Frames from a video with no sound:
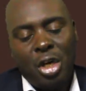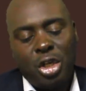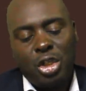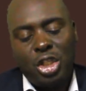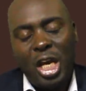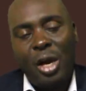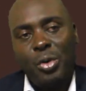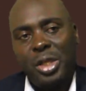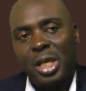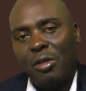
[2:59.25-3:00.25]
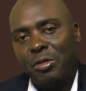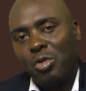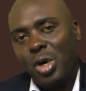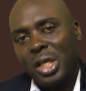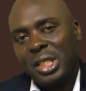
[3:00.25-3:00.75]
share with our
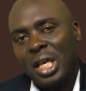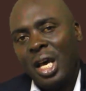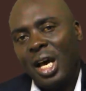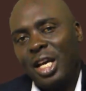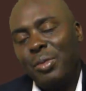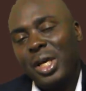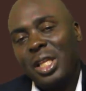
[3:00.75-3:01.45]
viewers and make